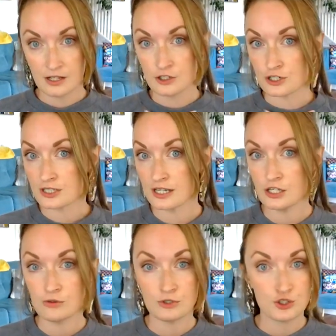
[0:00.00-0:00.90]
Just like
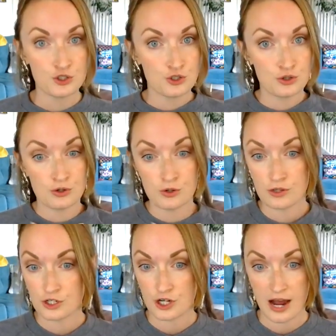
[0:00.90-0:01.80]
you would soothe
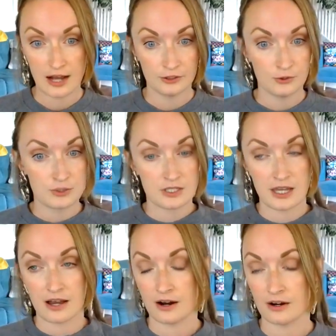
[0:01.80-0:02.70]
a child who's
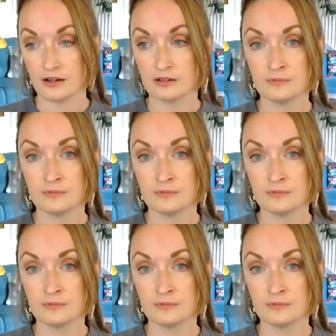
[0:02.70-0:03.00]
scared.